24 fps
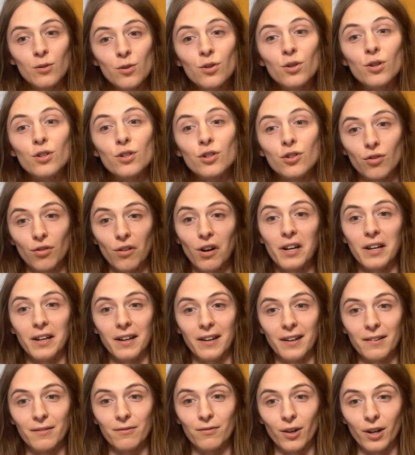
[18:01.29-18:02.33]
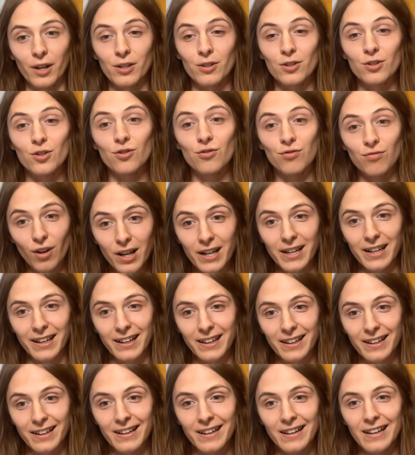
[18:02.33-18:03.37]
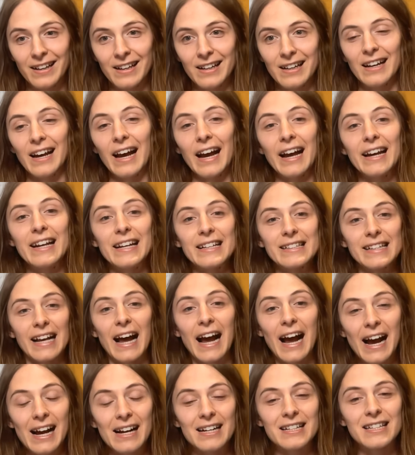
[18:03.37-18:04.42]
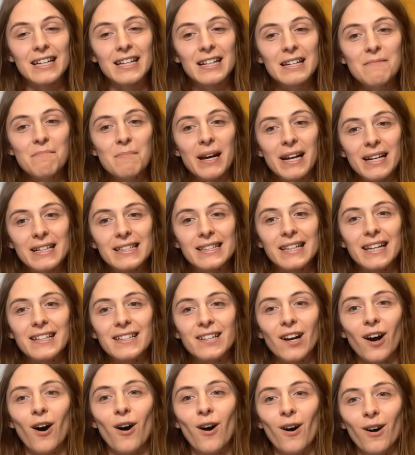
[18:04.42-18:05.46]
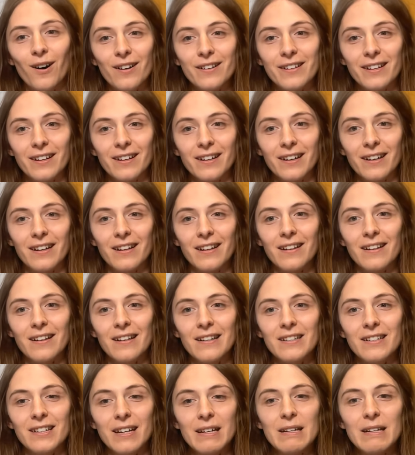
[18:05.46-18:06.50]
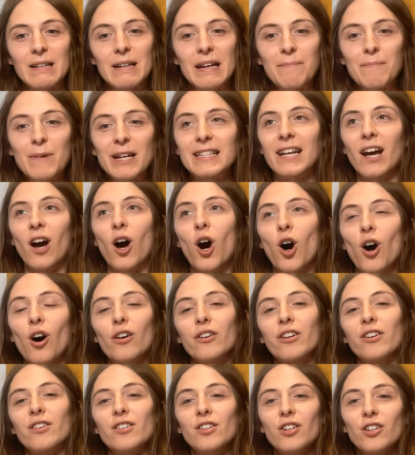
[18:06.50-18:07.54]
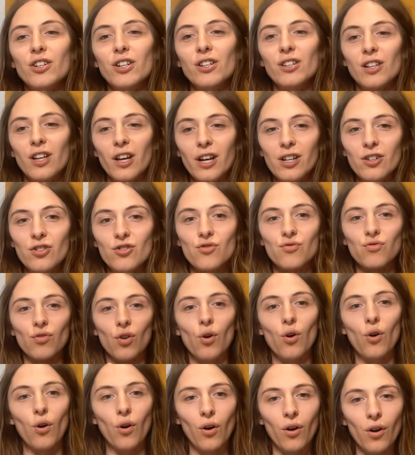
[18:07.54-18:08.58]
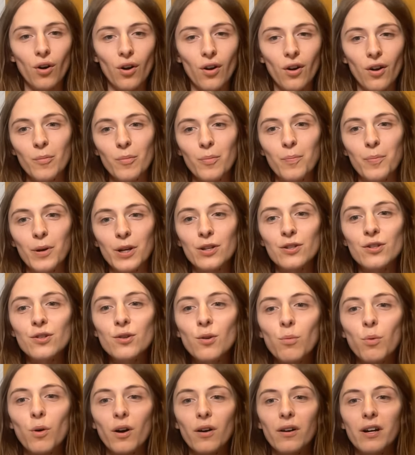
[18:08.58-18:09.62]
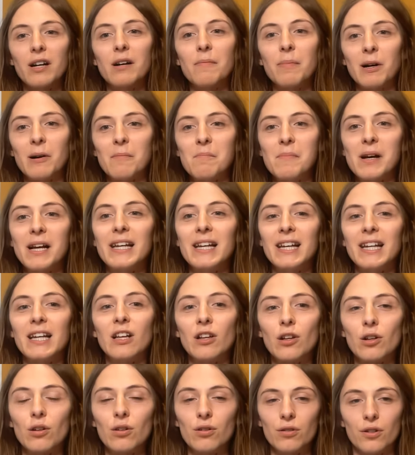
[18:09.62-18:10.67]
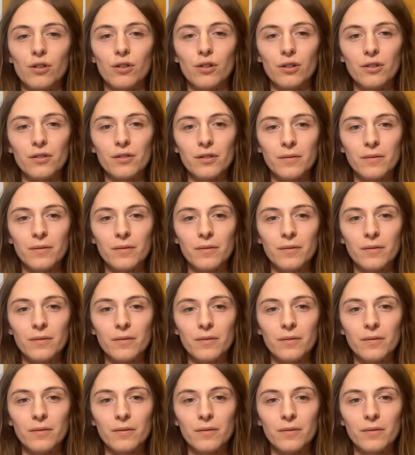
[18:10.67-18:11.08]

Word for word: should try it, right? Try it and it actually makes things harder. It, it makes it harder to just like draw because you're worrying about making it look good,